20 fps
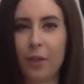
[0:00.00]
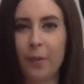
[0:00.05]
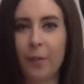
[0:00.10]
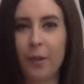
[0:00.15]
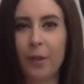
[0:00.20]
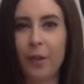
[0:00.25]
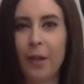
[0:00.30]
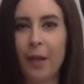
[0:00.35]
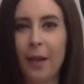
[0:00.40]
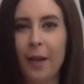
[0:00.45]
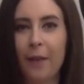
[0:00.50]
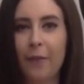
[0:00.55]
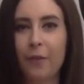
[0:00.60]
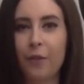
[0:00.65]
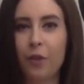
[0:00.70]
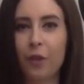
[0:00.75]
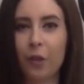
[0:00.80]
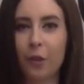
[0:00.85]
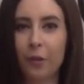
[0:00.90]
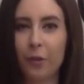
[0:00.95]
I mean, you can't have
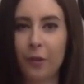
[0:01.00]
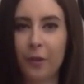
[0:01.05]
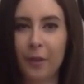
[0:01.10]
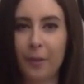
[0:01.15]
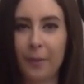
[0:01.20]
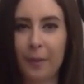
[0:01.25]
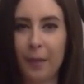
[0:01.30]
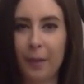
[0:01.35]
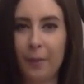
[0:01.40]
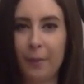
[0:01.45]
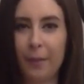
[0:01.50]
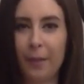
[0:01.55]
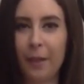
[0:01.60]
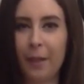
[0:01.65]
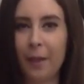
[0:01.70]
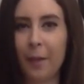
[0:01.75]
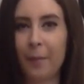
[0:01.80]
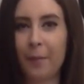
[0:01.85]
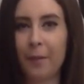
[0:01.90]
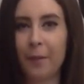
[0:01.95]
journalists being
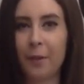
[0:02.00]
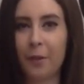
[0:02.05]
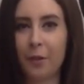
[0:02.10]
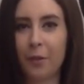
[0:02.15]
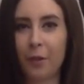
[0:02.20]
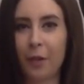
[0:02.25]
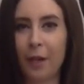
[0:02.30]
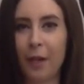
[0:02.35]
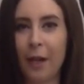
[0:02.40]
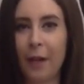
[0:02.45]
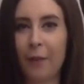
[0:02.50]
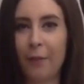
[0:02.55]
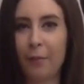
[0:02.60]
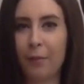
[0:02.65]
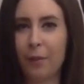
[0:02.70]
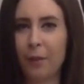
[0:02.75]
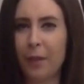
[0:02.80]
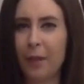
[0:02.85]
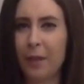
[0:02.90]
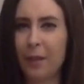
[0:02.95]
beaten up in the street and have
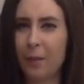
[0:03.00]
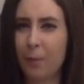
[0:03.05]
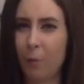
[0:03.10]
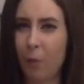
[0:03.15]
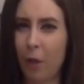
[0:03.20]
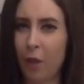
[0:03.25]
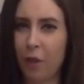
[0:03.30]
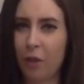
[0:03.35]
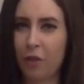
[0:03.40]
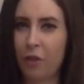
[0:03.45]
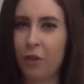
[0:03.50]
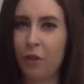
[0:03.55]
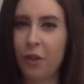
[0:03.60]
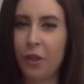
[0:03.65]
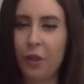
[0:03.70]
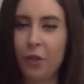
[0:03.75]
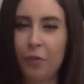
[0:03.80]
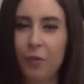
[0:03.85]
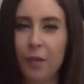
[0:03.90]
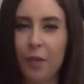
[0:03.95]
police watch
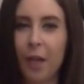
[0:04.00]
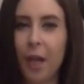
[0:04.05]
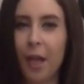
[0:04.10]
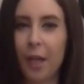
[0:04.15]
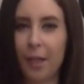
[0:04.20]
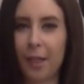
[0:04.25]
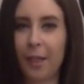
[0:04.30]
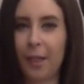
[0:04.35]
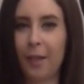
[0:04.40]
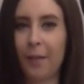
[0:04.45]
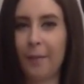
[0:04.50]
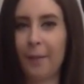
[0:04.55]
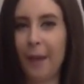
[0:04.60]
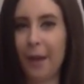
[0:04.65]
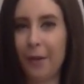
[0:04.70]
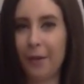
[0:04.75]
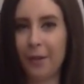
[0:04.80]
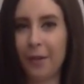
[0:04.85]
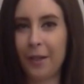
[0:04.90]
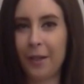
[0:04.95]
do nothing
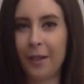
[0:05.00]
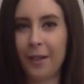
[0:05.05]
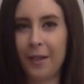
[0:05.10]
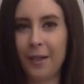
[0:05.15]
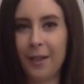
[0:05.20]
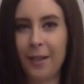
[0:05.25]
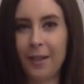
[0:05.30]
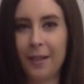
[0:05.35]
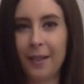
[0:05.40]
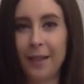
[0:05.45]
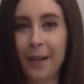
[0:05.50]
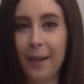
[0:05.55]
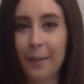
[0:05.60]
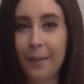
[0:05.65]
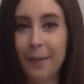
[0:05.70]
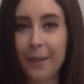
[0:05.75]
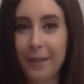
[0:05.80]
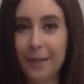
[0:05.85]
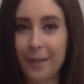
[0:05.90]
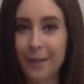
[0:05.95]
about it. That
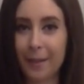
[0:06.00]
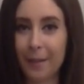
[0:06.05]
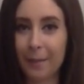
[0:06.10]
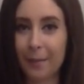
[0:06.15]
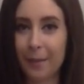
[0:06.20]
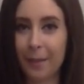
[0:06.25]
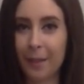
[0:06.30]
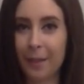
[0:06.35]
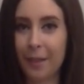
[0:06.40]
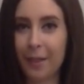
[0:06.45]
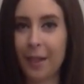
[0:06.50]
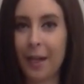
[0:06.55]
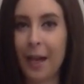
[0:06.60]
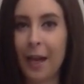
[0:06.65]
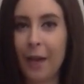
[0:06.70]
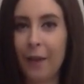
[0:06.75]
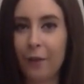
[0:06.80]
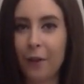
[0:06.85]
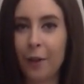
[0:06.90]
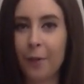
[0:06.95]
means something to
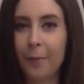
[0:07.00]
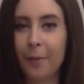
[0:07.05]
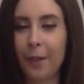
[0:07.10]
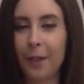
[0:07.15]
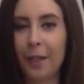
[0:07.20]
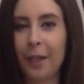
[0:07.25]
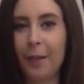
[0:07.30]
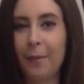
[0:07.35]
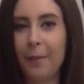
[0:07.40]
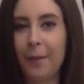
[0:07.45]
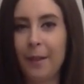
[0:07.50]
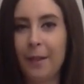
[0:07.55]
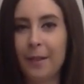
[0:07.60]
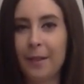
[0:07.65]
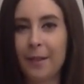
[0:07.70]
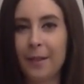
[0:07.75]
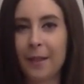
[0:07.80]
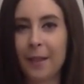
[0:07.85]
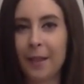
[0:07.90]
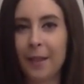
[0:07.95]
everybody. It
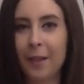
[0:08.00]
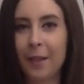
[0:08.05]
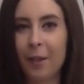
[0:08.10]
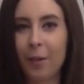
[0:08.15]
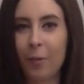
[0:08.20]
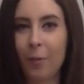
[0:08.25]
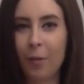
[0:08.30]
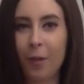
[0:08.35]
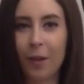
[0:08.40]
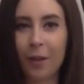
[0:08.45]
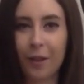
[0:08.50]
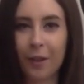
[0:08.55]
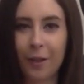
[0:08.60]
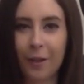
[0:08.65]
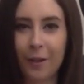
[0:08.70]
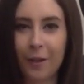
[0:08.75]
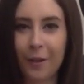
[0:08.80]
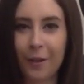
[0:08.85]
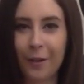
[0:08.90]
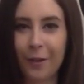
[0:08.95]
means that we're not going
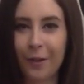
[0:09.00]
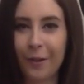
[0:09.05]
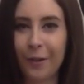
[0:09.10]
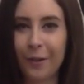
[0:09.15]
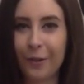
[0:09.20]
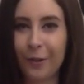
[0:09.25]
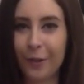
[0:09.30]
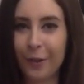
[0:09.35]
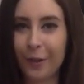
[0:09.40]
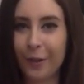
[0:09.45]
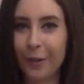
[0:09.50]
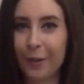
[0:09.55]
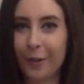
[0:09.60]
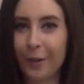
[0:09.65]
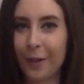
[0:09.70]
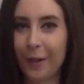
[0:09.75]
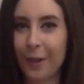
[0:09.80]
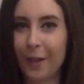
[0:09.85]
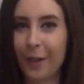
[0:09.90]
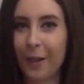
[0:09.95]
to know the
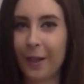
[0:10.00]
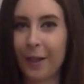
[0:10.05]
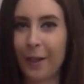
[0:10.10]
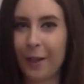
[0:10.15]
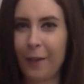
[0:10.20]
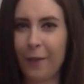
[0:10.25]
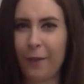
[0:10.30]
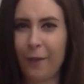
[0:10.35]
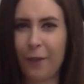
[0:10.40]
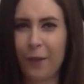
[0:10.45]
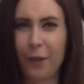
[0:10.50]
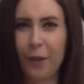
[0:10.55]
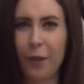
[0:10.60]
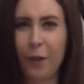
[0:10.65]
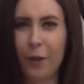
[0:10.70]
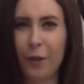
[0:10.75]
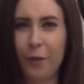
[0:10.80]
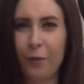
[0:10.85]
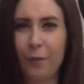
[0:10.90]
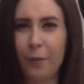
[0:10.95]
truth if,
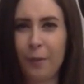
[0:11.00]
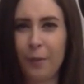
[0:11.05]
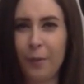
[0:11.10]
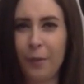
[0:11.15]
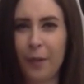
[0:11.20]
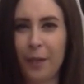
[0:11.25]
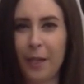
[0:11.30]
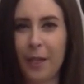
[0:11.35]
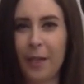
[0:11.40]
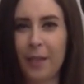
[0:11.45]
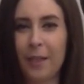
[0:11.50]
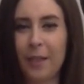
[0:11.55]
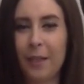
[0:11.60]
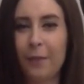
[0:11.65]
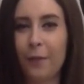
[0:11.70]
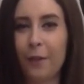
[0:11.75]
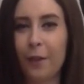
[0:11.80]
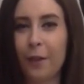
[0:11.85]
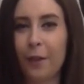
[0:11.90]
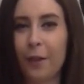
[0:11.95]
people like
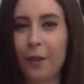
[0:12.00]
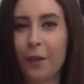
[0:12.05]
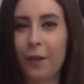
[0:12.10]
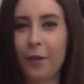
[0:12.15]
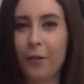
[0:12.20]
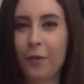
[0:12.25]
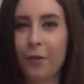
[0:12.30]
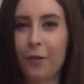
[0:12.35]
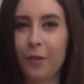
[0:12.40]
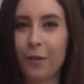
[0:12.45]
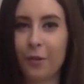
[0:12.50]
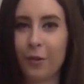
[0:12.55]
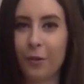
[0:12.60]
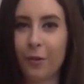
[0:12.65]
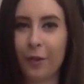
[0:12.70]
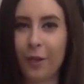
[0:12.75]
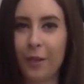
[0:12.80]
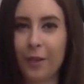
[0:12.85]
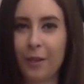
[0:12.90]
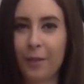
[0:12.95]
Antifa are going to go in the
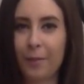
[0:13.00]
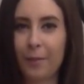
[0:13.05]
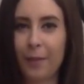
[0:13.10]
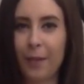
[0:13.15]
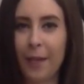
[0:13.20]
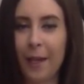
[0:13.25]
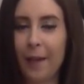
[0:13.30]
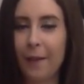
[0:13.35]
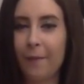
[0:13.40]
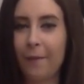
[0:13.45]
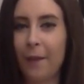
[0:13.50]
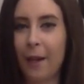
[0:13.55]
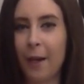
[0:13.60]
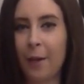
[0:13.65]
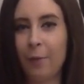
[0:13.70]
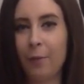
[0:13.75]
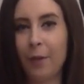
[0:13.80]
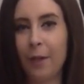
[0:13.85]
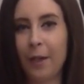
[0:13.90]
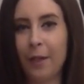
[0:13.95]
streets and behave
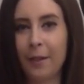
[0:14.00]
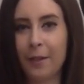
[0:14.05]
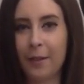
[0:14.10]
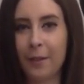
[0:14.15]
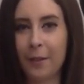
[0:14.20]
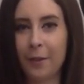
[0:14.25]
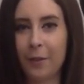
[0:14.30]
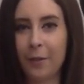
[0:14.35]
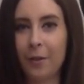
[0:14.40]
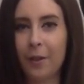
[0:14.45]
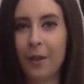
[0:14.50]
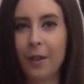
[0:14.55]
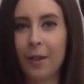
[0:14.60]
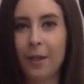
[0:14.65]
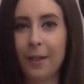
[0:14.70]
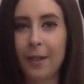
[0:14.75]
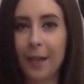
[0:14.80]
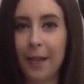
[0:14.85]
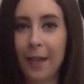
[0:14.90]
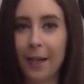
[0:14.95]
that way. So,
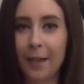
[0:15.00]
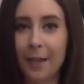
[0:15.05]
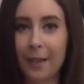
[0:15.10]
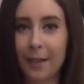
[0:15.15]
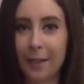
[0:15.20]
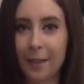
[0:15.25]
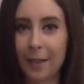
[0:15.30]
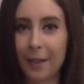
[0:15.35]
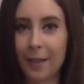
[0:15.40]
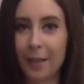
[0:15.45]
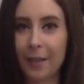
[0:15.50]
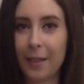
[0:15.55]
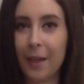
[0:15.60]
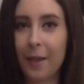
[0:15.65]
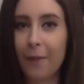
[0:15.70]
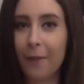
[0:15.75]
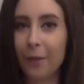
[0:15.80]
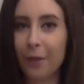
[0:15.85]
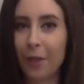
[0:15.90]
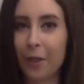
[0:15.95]
yeah, that's going to
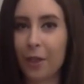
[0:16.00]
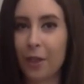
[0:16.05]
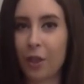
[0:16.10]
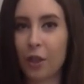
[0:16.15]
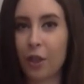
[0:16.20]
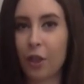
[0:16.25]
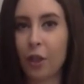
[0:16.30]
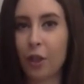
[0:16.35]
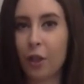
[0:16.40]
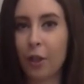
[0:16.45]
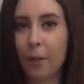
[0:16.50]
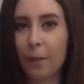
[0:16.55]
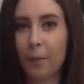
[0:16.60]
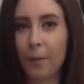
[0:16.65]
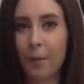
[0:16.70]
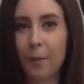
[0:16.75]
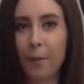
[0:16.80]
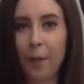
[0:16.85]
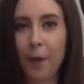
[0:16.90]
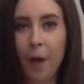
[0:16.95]
definitely stir up
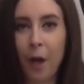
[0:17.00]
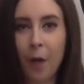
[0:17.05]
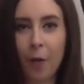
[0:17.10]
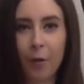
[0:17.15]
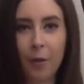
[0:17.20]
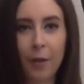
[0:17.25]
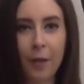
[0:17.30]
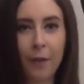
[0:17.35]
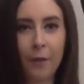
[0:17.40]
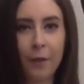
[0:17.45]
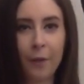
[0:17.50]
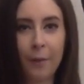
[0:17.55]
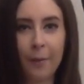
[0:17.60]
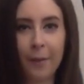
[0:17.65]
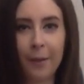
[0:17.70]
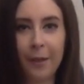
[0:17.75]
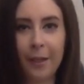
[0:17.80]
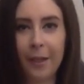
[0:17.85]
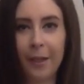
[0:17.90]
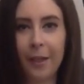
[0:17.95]
the pot with
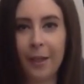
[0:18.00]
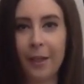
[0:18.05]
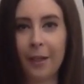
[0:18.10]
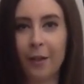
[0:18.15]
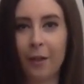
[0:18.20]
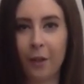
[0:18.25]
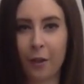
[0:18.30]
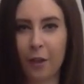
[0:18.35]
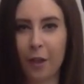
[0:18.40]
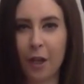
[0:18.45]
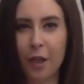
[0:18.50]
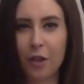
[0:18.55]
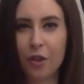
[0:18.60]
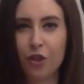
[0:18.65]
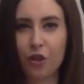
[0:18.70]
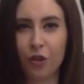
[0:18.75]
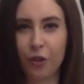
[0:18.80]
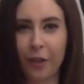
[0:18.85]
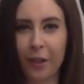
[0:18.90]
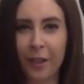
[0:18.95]
everybody in our
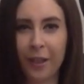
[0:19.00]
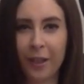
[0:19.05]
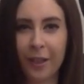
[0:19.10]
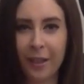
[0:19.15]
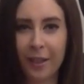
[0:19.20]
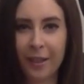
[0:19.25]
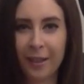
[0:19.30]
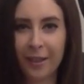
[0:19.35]
country.